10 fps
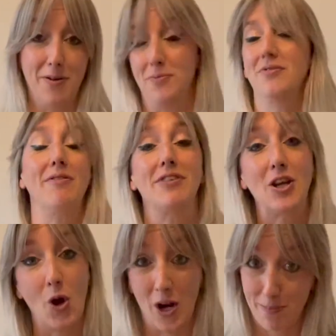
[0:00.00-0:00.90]
definitely
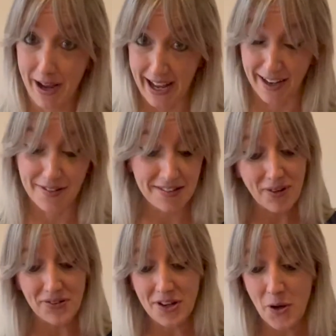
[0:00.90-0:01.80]
not like my house.
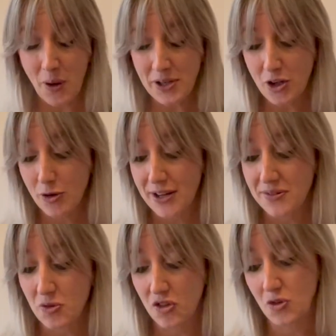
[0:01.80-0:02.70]
So I'm going to create
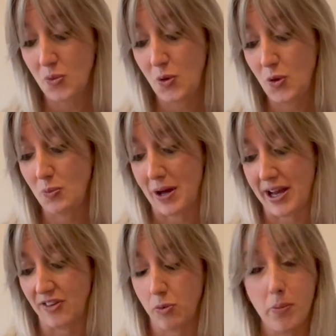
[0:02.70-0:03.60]
some small
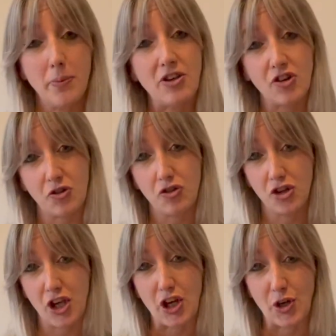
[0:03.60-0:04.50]
mice, probably just
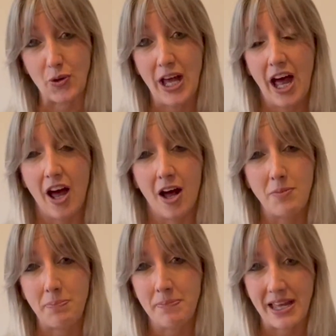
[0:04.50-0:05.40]
2,
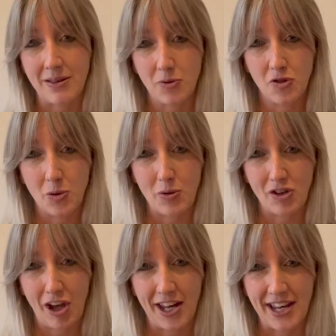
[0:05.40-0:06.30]
and make them super
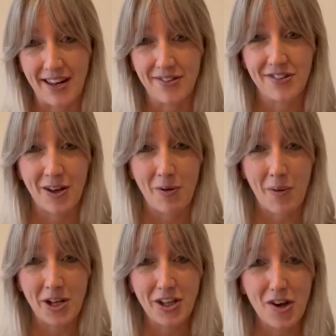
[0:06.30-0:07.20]
tiny. So
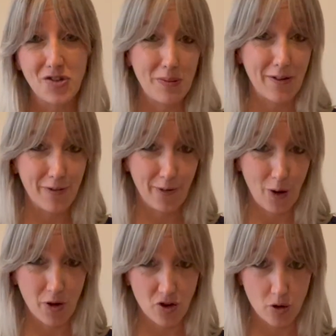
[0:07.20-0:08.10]
I'm going to go to my
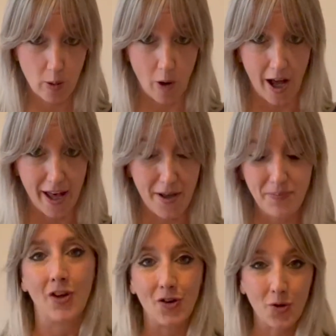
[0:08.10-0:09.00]
floristry wire.
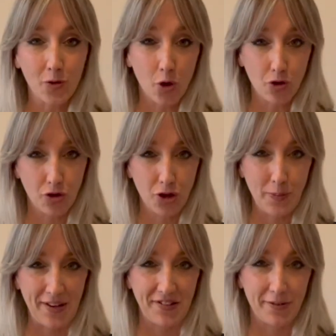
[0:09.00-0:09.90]
So I've got 2
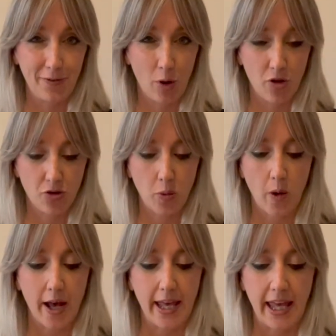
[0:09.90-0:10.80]
pieces of floristry
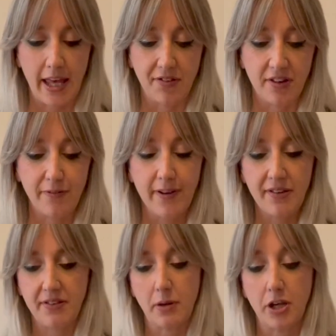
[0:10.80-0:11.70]
wire here. So the
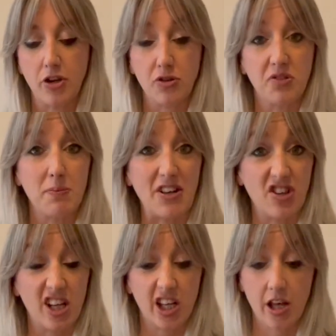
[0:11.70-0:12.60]
first thing I'm going to do is I'm
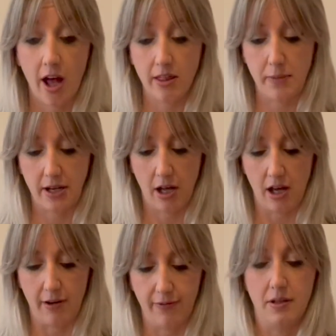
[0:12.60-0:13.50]
actually going to cut them in
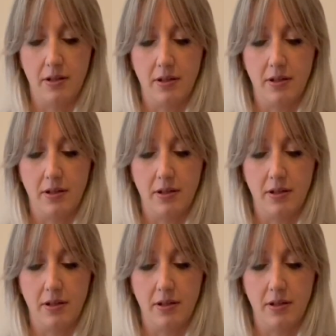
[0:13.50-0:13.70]
half.